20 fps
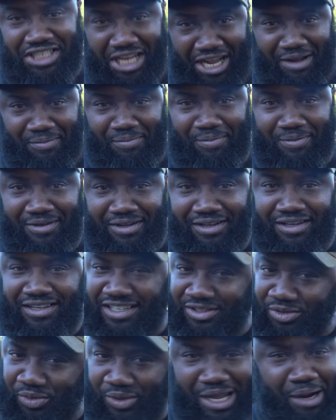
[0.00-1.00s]
tape,
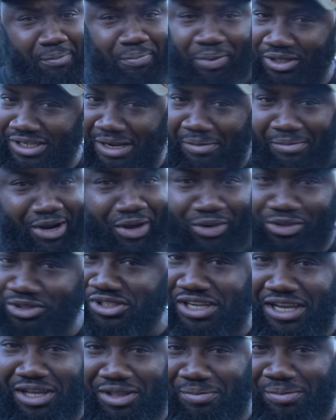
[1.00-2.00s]
because we gotta put them loads
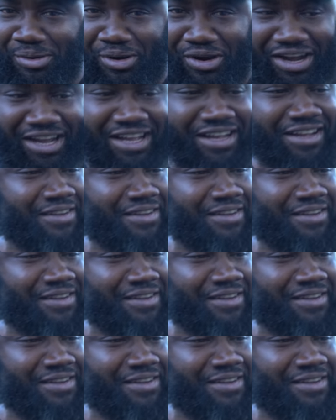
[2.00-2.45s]
together, boy.